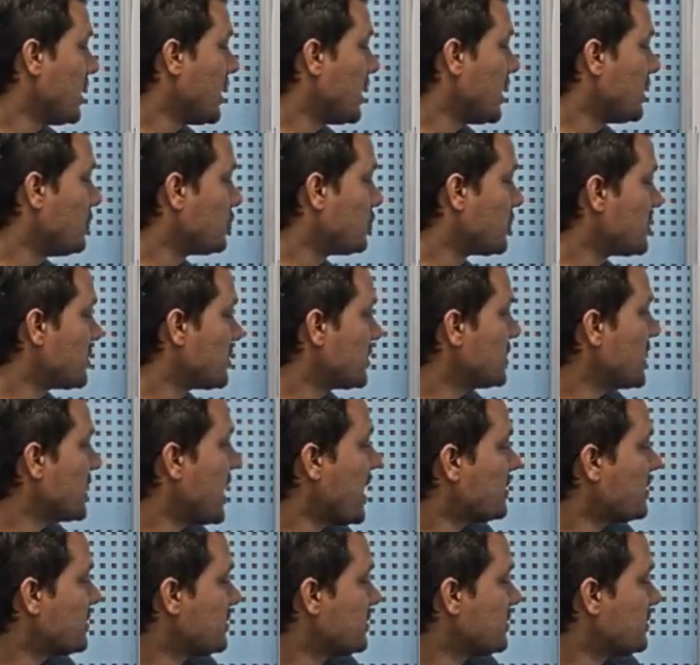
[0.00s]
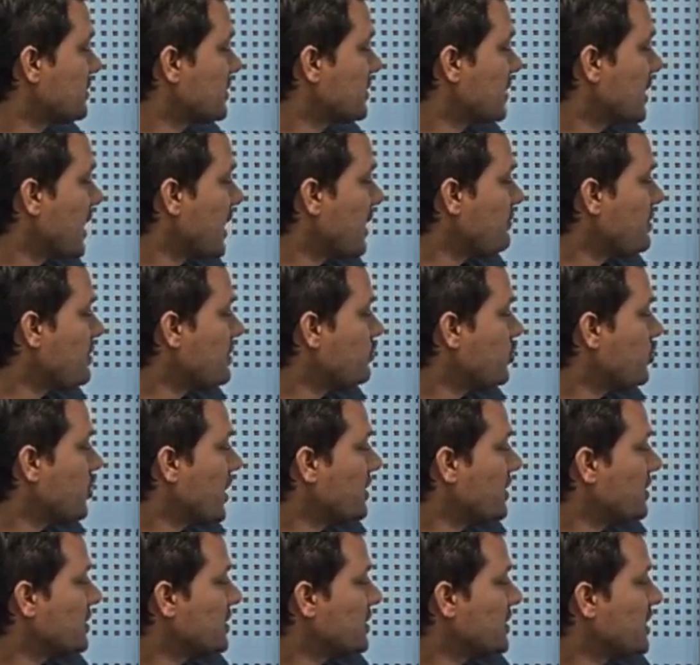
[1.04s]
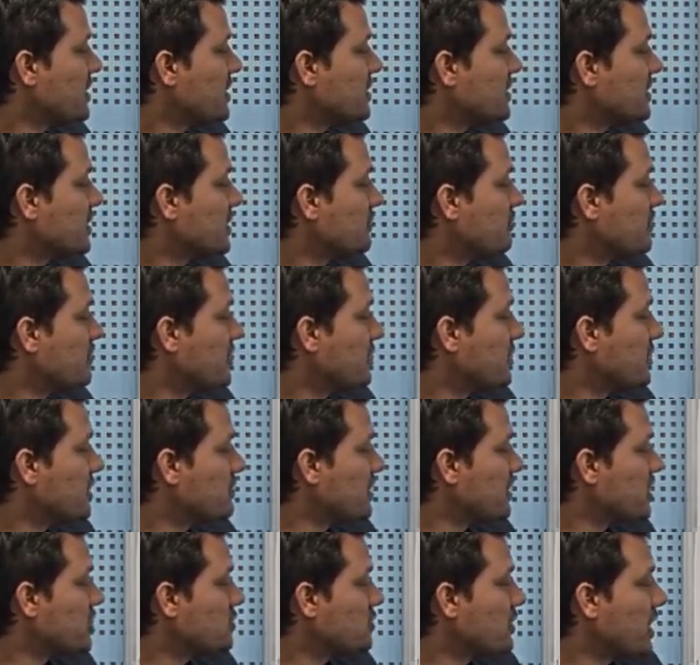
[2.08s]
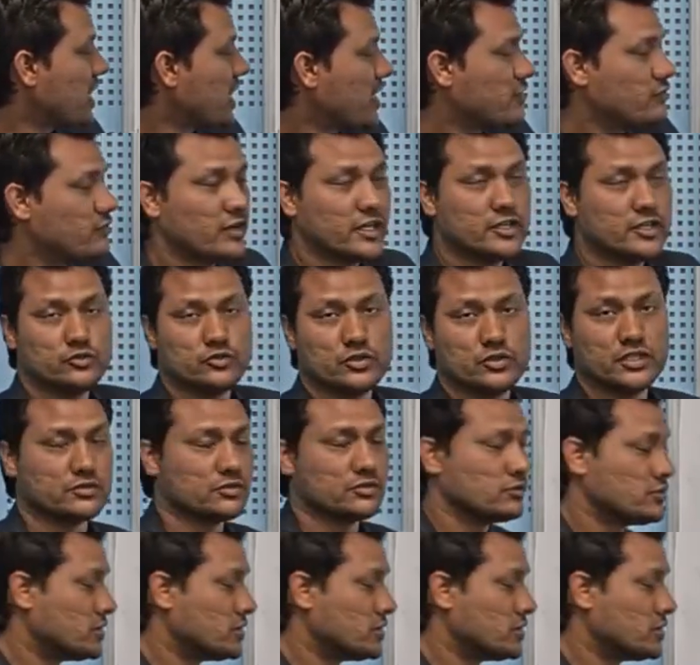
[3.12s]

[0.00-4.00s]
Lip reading: And you can see that every point gets displaced by 1 unit.